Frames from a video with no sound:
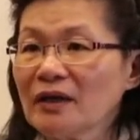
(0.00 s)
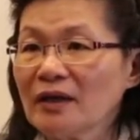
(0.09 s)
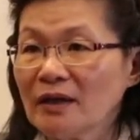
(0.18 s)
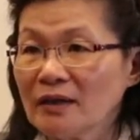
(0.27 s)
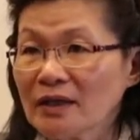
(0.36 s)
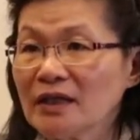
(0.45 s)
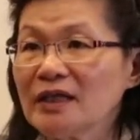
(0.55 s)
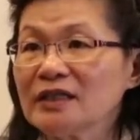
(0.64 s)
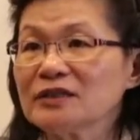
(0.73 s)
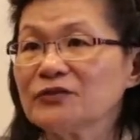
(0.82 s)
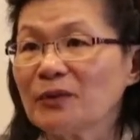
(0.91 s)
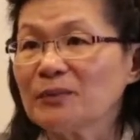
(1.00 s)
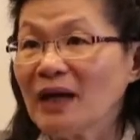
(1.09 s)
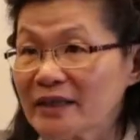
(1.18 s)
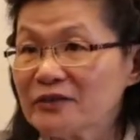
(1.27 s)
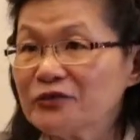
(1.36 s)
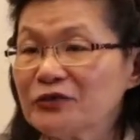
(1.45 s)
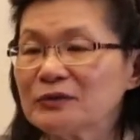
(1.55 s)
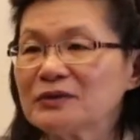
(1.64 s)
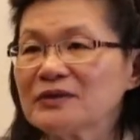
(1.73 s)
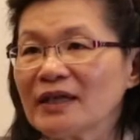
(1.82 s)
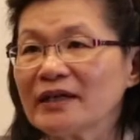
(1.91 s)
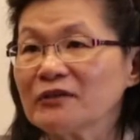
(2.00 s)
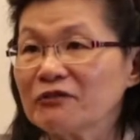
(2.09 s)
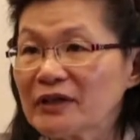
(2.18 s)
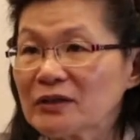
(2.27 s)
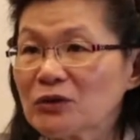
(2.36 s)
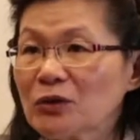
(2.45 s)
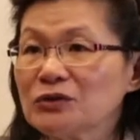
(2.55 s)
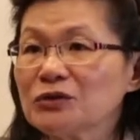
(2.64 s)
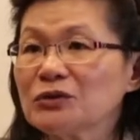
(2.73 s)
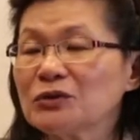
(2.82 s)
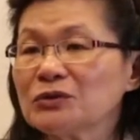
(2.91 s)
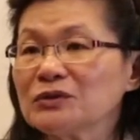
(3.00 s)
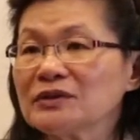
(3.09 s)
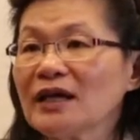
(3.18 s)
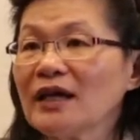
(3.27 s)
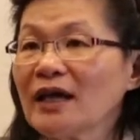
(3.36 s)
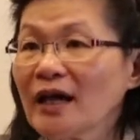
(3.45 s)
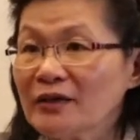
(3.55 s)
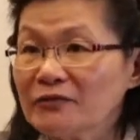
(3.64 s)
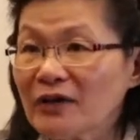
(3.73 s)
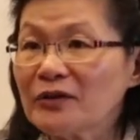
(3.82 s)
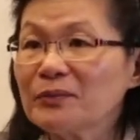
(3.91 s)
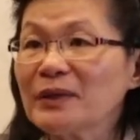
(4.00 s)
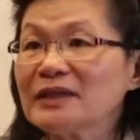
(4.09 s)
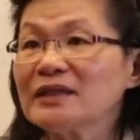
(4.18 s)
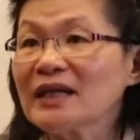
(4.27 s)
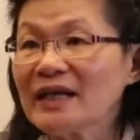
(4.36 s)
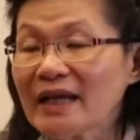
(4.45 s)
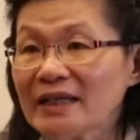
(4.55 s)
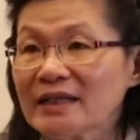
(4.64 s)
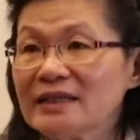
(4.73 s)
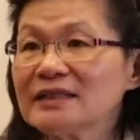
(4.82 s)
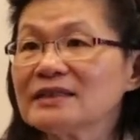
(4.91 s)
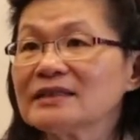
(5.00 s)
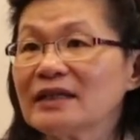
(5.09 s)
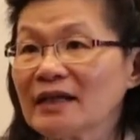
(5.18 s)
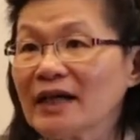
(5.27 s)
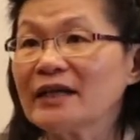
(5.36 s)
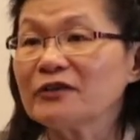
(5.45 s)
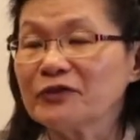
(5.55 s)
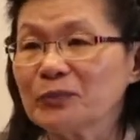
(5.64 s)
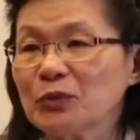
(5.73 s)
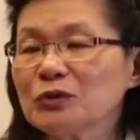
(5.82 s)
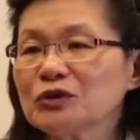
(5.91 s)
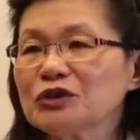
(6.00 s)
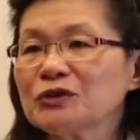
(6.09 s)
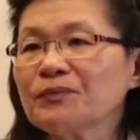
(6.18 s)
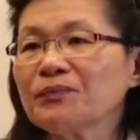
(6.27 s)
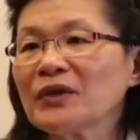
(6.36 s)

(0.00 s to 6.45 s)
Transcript: Uh, colleagues from other fields like the vector controls, environmental cleanliness uh, kind of approach.